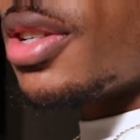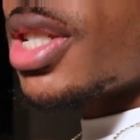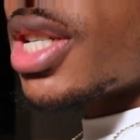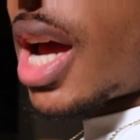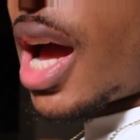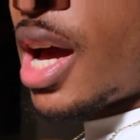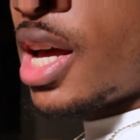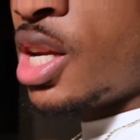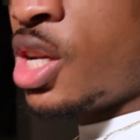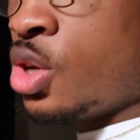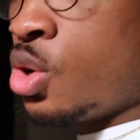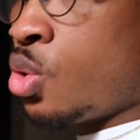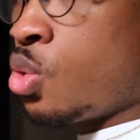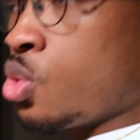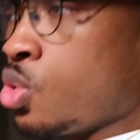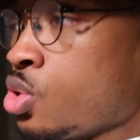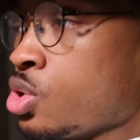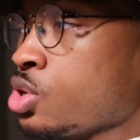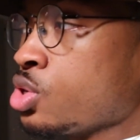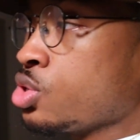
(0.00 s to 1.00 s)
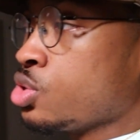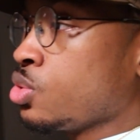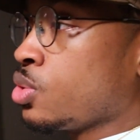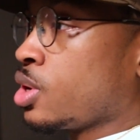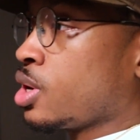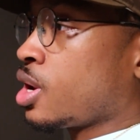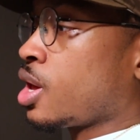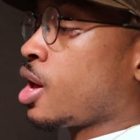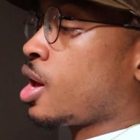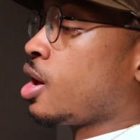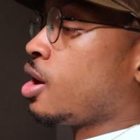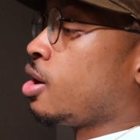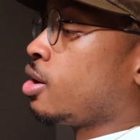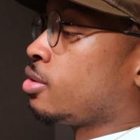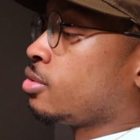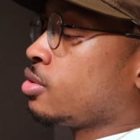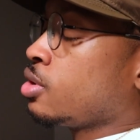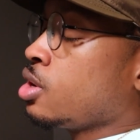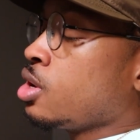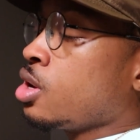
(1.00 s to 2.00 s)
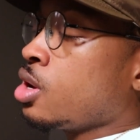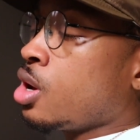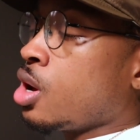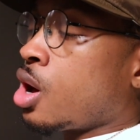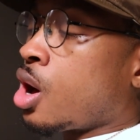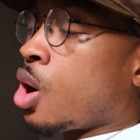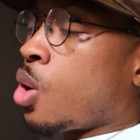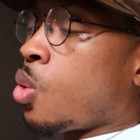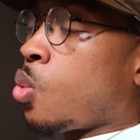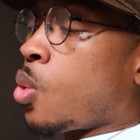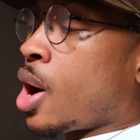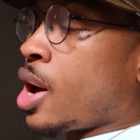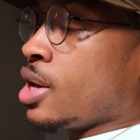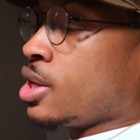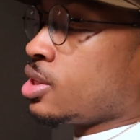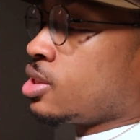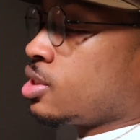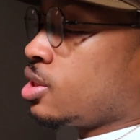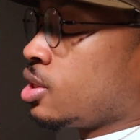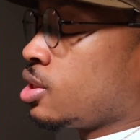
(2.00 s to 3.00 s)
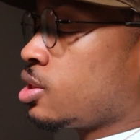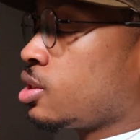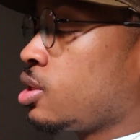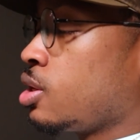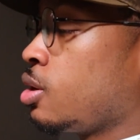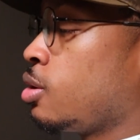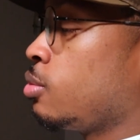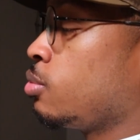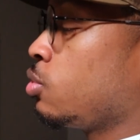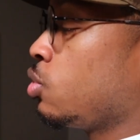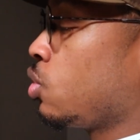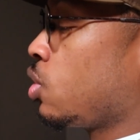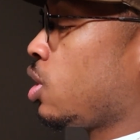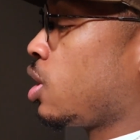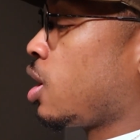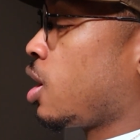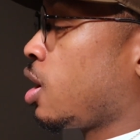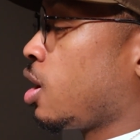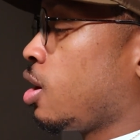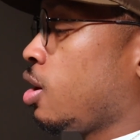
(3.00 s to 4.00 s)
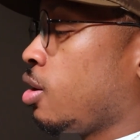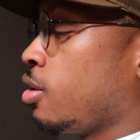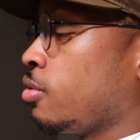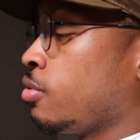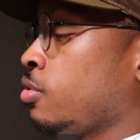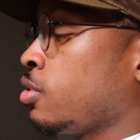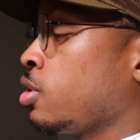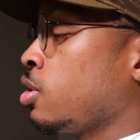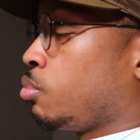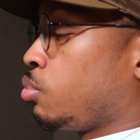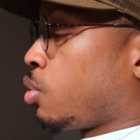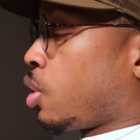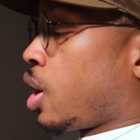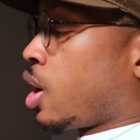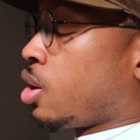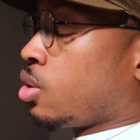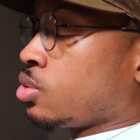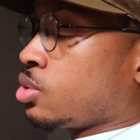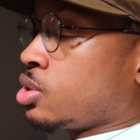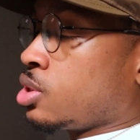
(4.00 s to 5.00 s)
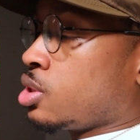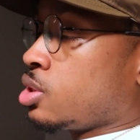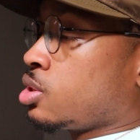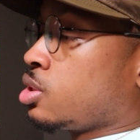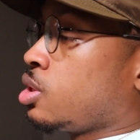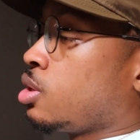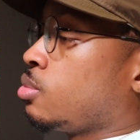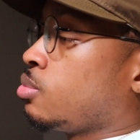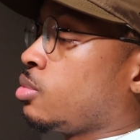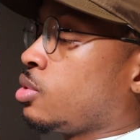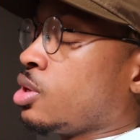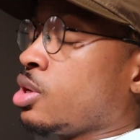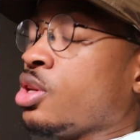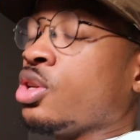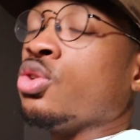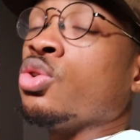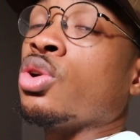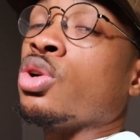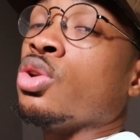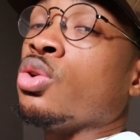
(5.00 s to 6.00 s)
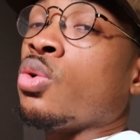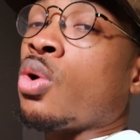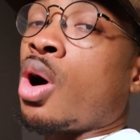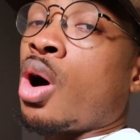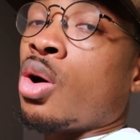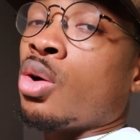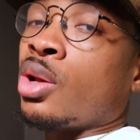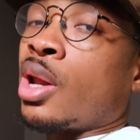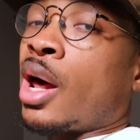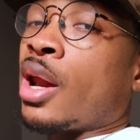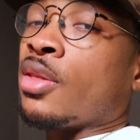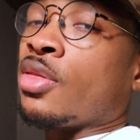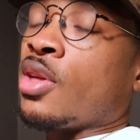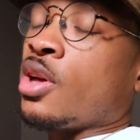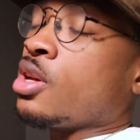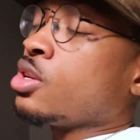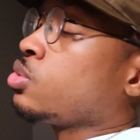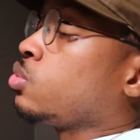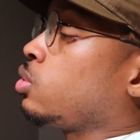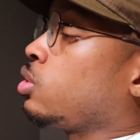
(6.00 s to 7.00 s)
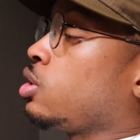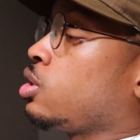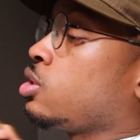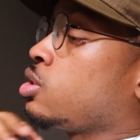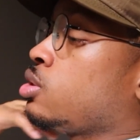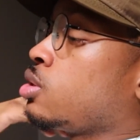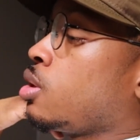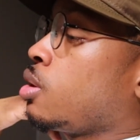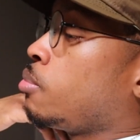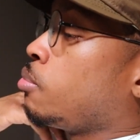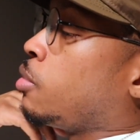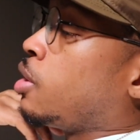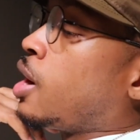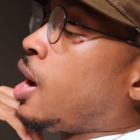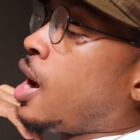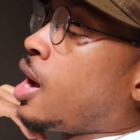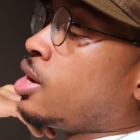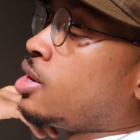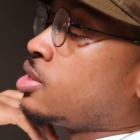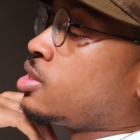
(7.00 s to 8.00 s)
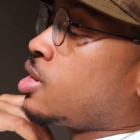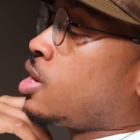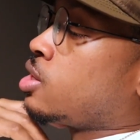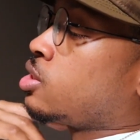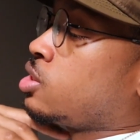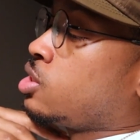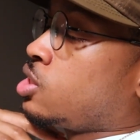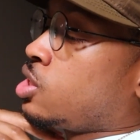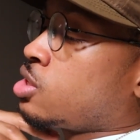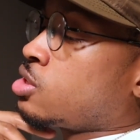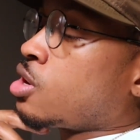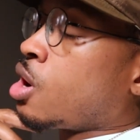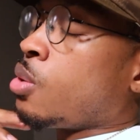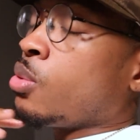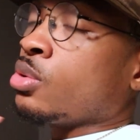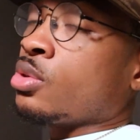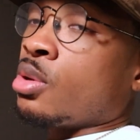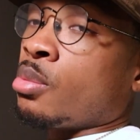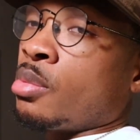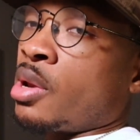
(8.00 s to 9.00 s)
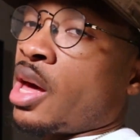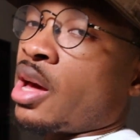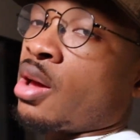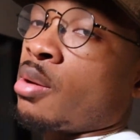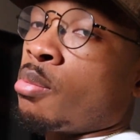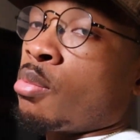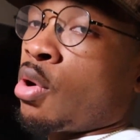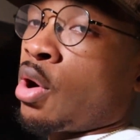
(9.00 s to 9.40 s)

shiny doors. You can have a white system. You can have brown system. You can do a whole lot of things with this, but I decided to just go with the black and